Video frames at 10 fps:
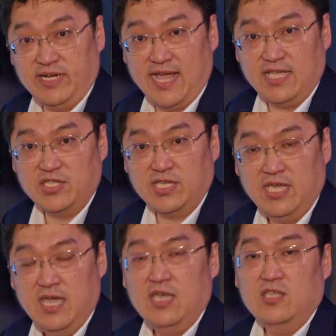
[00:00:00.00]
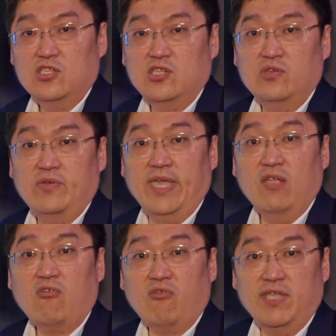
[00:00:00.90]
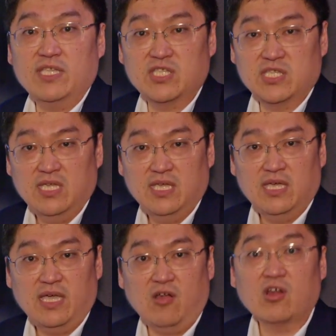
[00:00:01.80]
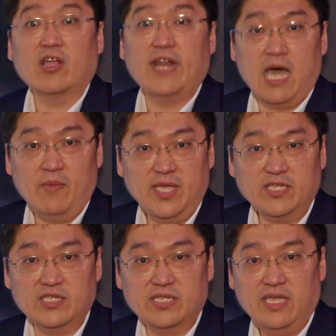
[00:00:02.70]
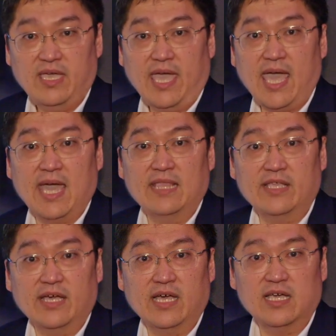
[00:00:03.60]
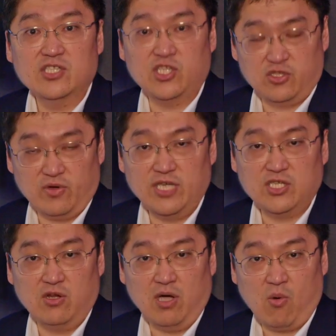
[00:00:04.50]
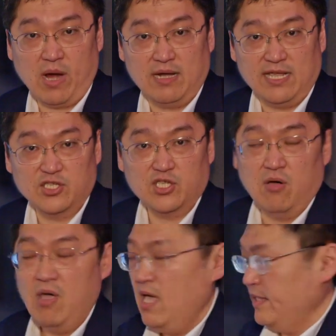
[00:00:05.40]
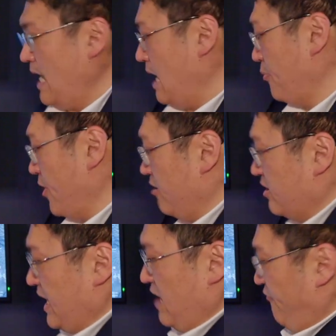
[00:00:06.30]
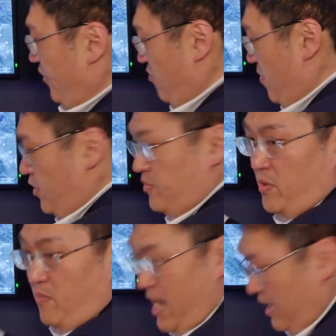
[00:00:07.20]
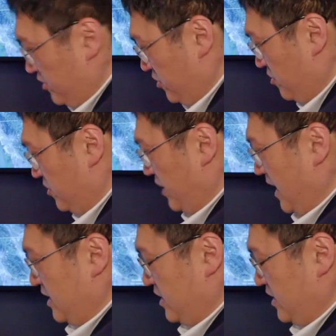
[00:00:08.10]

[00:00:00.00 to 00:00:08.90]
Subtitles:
desk to increase ergonomics and situational awareness. So the operator can view multiple monitors at the